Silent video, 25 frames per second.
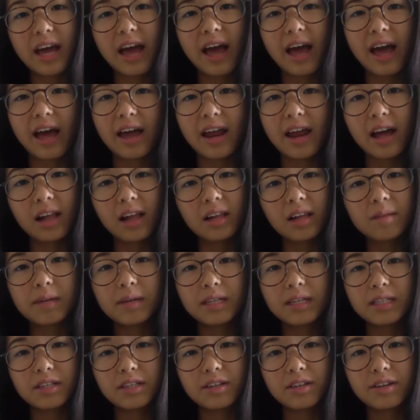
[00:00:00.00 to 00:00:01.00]
at
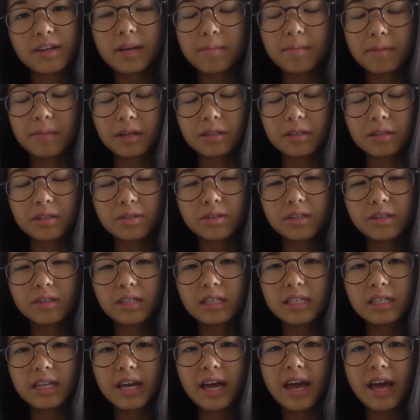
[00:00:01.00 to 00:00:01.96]
elementary and middle schools